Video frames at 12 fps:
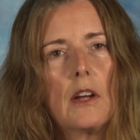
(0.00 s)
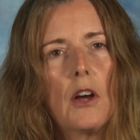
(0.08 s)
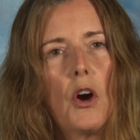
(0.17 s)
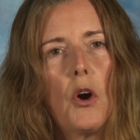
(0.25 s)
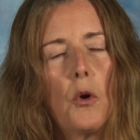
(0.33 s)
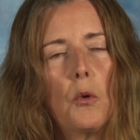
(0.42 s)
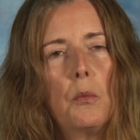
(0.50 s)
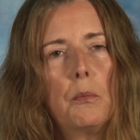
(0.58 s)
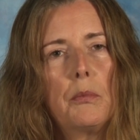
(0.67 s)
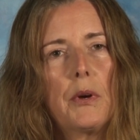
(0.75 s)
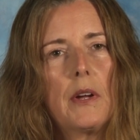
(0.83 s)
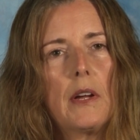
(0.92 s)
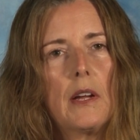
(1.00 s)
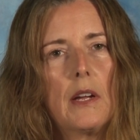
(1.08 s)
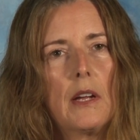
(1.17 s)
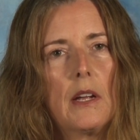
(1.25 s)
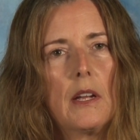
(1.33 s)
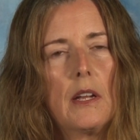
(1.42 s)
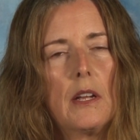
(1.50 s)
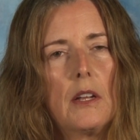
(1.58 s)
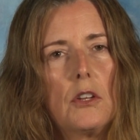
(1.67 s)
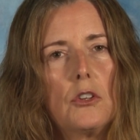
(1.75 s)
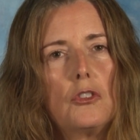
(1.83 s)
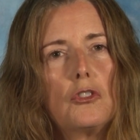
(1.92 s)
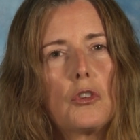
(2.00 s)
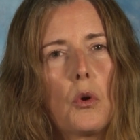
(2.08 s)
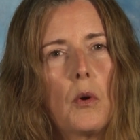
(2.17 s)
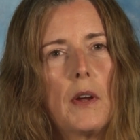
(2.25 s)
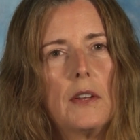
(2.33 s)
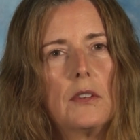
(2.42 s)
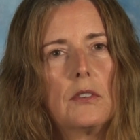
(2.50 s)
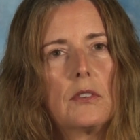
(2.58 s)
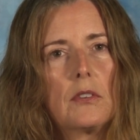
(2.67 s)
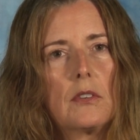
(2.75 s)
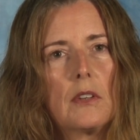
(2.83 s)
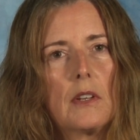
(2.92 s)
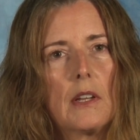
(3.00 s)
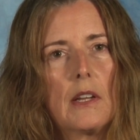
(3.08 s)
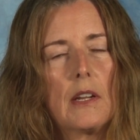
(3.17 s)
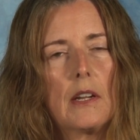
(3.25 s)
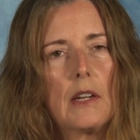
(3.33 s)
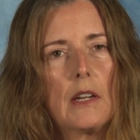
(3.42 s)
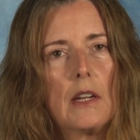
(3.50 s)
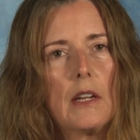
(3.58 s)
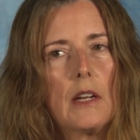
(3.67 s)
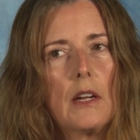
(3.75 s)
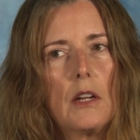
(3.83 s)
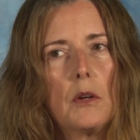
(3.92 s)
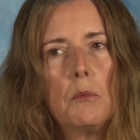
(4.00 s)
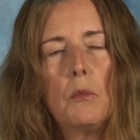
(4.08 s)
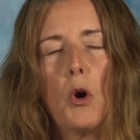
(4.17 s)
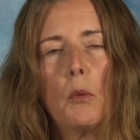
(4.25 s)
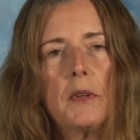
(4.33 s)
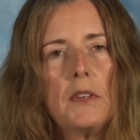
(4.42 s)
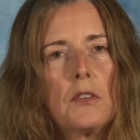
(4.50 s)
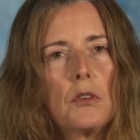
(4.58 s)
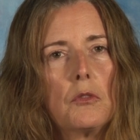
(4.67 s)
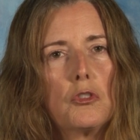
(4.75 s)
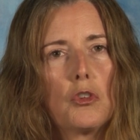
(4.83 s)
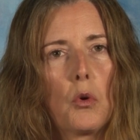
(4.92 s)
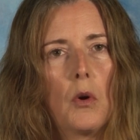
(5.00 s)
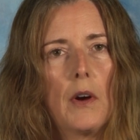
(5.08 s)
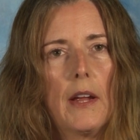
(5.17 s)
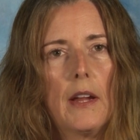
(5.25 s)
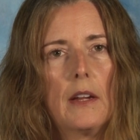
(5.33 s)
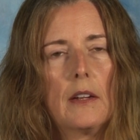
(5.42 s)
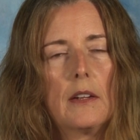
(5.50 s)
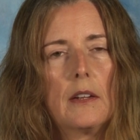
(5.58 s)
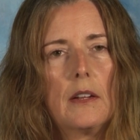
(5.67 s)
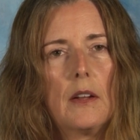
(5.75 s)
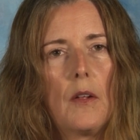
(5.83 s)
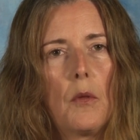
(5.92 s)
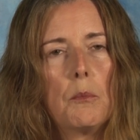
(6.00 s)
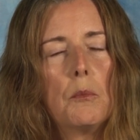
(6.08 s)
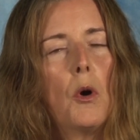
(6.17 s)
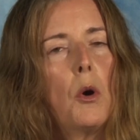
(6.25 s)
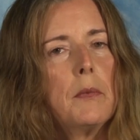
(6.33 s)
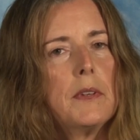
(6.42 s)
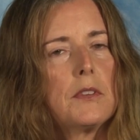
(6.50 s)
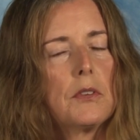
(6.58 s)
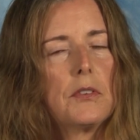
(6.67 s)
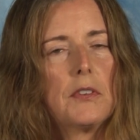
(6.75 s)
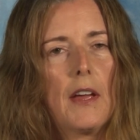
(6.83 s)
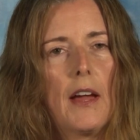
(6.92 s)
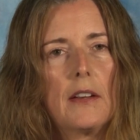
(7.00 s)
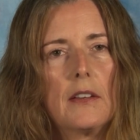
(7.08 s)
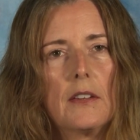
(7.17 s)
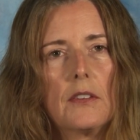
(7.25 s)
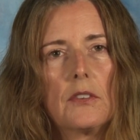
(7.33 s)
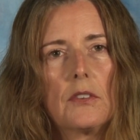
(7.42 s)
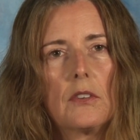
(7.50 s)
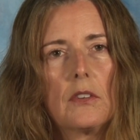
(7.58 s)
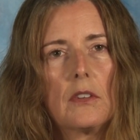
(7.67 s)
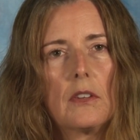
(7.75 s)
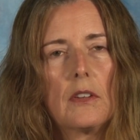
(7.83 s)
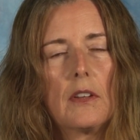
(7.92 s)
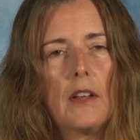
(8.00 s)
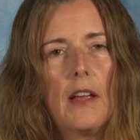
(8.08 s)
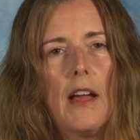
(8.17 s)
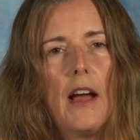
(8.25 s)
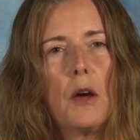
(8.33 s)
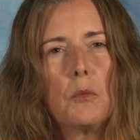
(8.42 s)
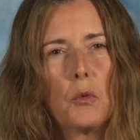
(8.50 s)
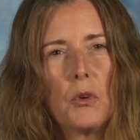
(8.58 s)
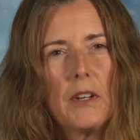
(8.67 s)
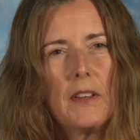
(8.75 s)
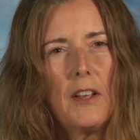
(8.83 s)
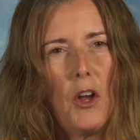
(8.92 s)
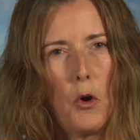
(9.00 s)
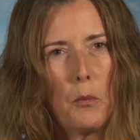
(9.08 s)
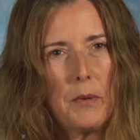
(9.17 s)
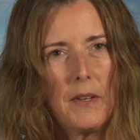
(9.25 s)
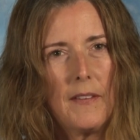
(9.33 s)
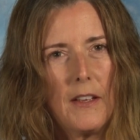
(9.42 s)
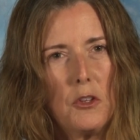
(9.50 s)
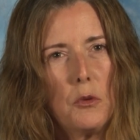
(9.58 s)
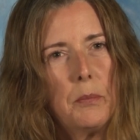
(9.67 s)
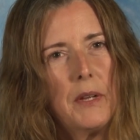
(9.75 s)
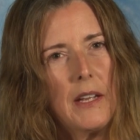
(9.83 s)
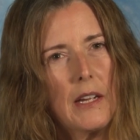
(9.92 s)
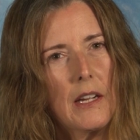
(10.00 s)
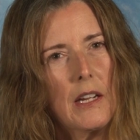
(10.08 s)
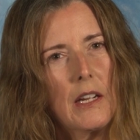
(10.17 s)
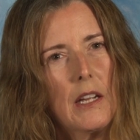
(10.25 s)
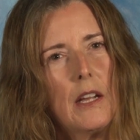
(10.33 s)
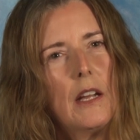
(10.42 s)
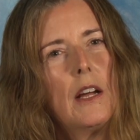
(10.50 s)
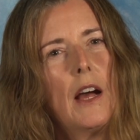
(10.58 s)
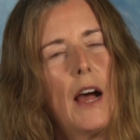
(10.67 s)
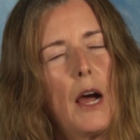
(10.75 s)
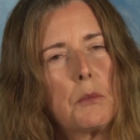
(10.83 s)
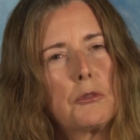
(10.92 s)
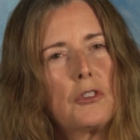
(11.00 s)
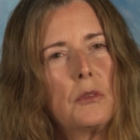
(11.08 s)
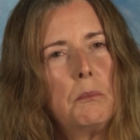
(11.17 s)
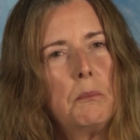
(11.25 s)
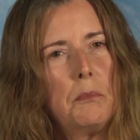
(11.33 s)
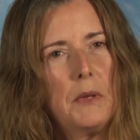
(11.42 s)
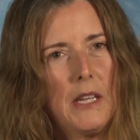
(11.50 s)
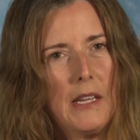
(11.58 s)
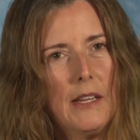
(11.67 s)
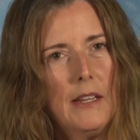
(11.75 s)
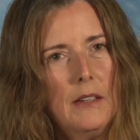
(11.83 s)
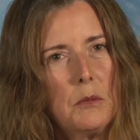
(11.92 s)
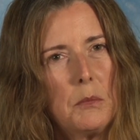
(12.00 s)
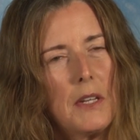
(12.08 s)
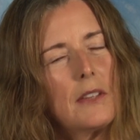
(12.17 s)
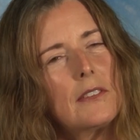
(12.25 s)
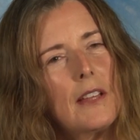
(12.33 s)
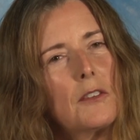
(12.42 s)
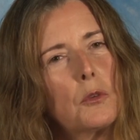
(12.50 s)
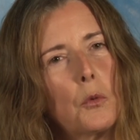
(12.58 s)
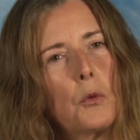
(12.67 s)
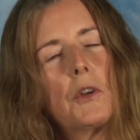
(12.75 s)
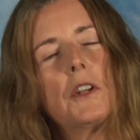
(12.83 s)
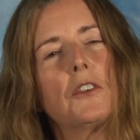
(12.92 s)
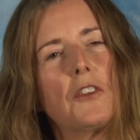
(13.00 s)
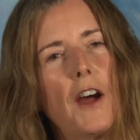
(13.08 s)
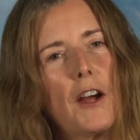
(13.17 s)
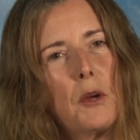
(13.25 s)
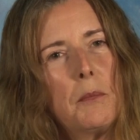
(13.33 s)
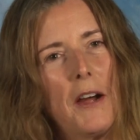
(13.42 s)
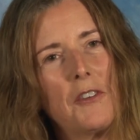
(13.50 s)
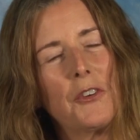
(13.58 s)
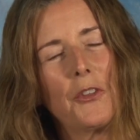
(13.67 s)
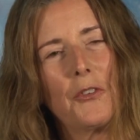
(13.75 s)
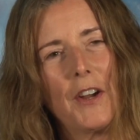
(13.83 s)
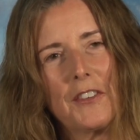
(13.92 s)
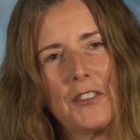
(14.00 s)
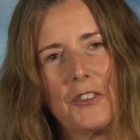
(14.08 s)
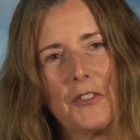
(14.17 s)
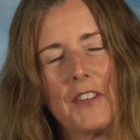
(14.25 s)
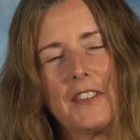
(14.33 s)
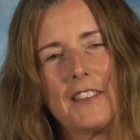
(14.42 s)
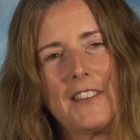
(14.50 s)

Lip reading: hope, choice, moments of joy, moments of sadness? I'm really hoping that you pick option B, because that's what we're going to talk about for the rest of this